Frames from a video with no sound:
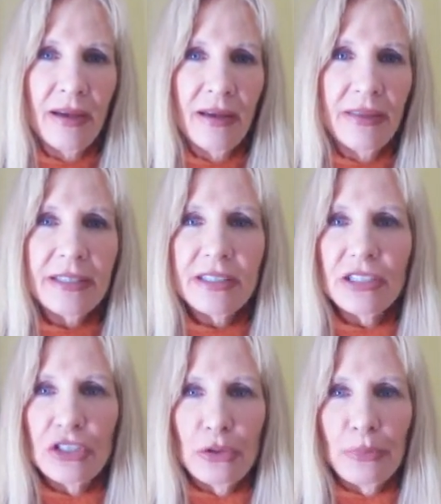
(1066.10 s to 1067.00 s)
This is
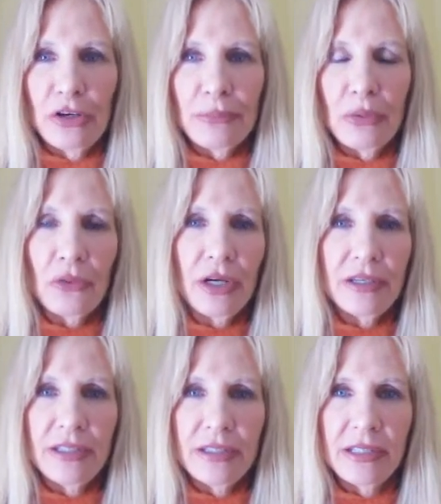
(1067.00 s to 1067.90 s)
super
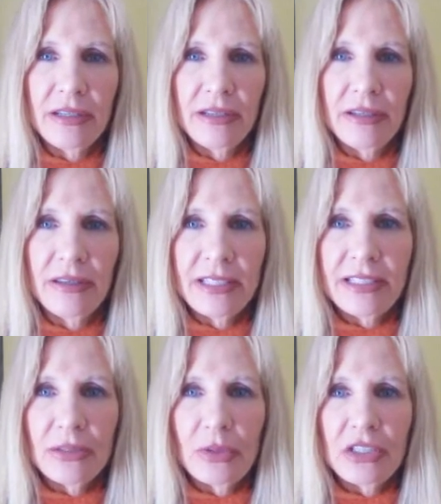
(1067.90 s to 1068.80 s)
important.
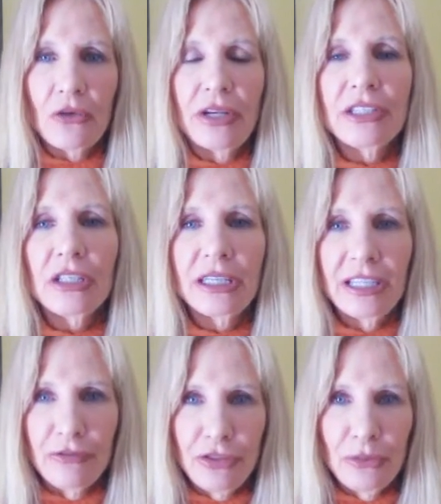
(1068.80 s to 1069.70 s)
This is what's going to
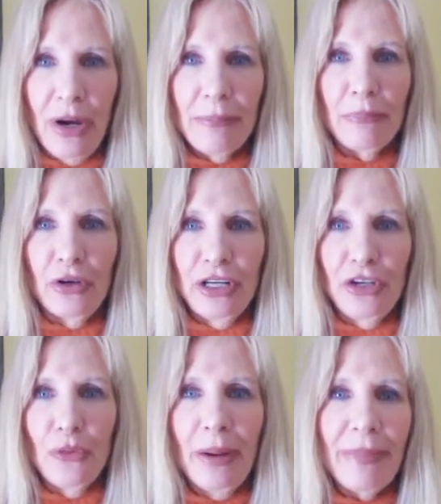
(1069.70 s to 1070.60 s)
lift you up, bring
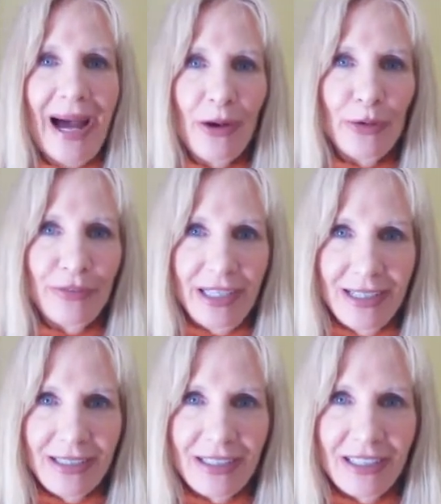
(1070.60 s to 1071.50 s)
you up out of
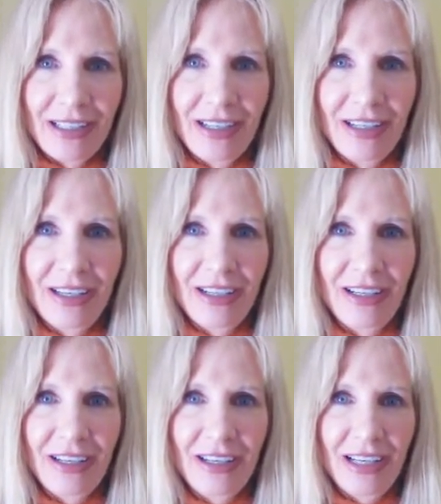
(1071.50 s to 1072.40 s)
this,
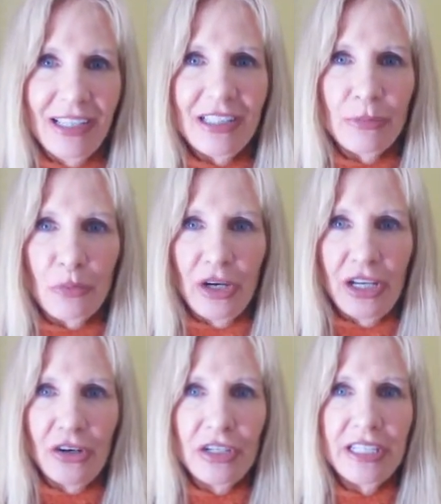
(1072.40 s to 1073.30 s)
is to
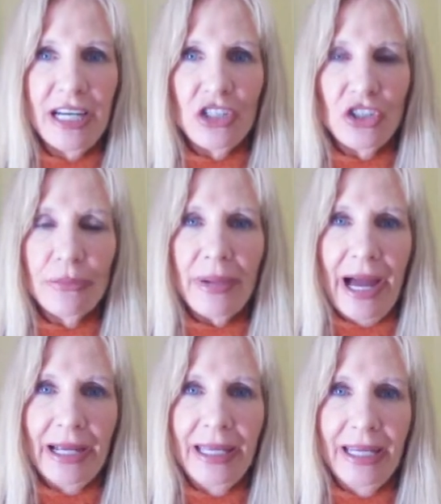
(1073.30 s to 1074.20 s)
bring your attention
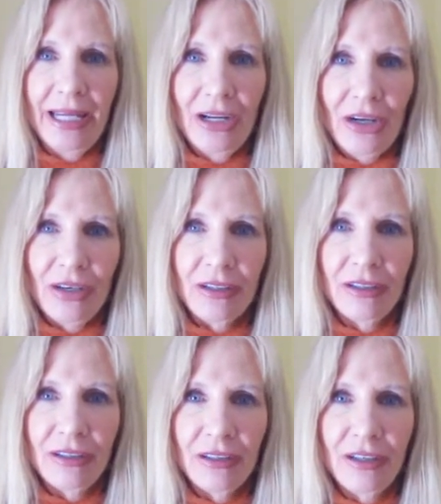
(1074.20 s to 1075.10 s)
back here.
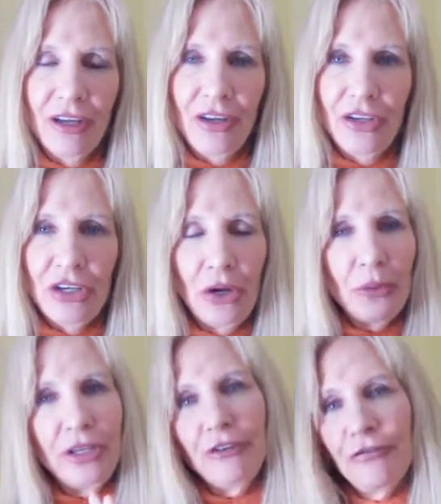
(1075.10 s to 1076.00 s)

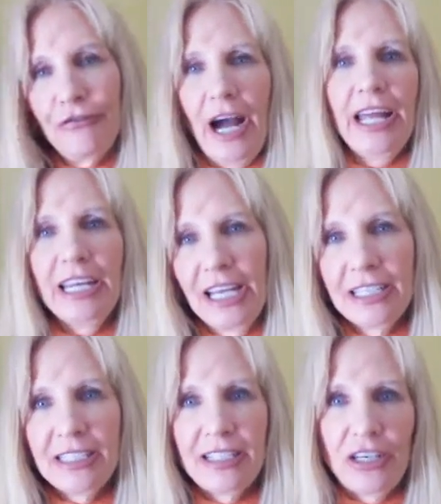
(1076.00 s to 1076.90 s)
When you fight
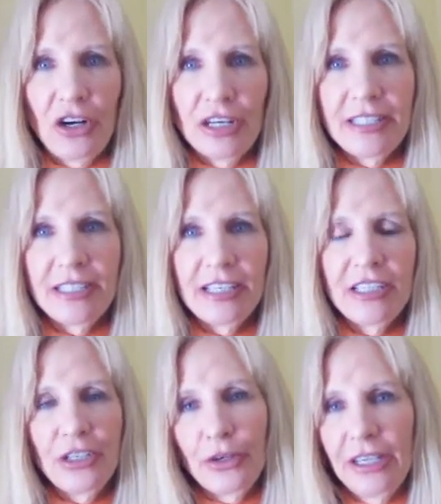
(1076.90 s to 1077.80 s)
against the
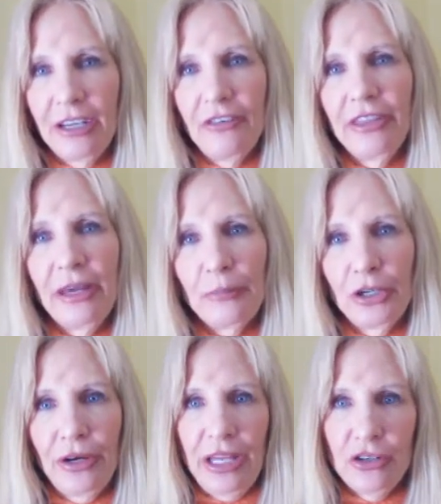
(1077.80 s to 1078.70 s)
narcissist, you're giving them
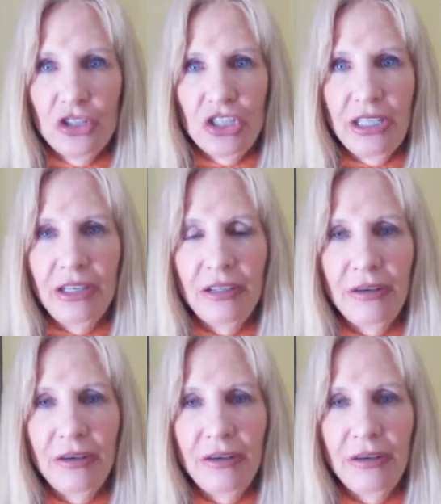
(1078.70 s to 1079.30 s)
your energy.